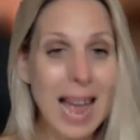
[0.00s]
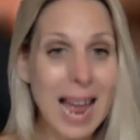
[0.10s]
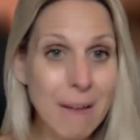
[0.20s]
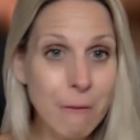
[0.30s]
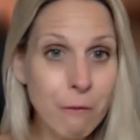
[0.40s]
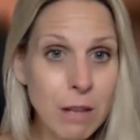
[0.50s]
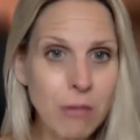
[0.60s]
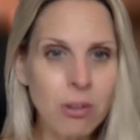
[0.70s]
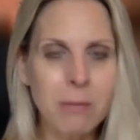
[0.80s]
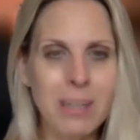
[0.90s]
and
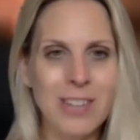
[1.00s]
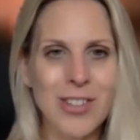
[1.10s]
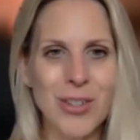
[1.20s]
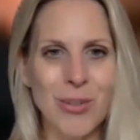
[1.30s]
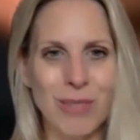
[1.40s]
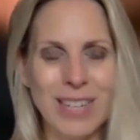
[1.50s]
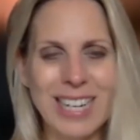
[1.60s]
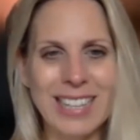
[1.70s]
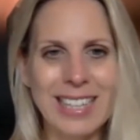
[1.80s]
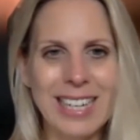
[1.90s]
fifth dimensional
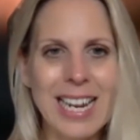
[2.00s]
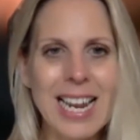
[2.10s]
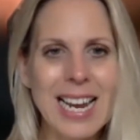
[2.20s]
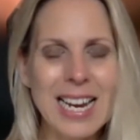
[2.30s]
reality